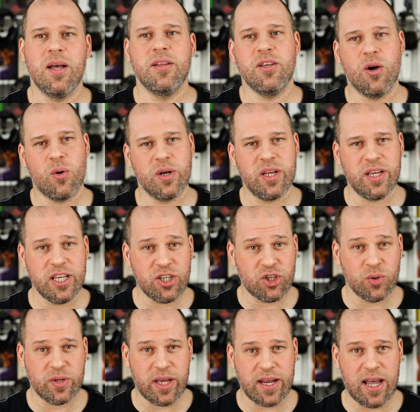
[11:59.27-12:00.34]
The only
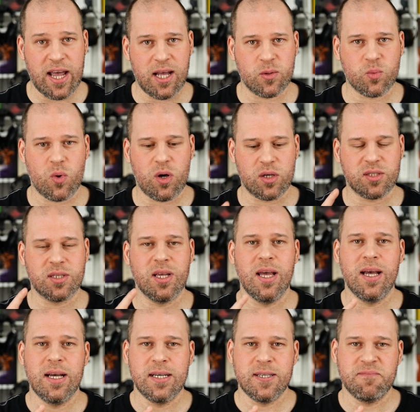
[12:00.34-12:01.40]
issue that I had was,
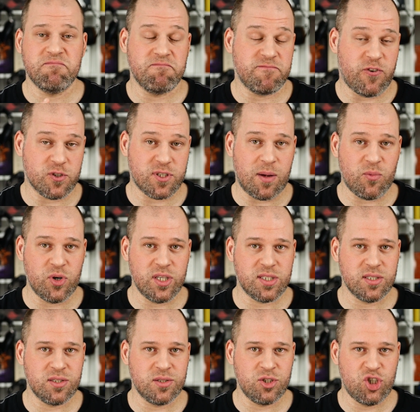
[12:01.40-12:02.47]
for some
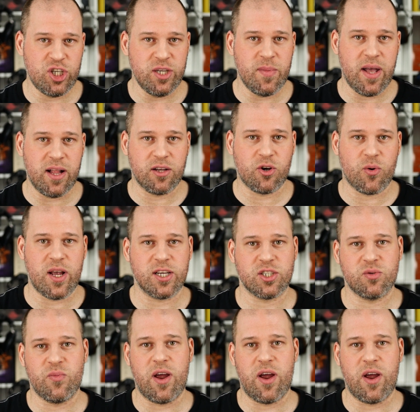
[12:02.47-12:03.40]
reason, Gmail crashed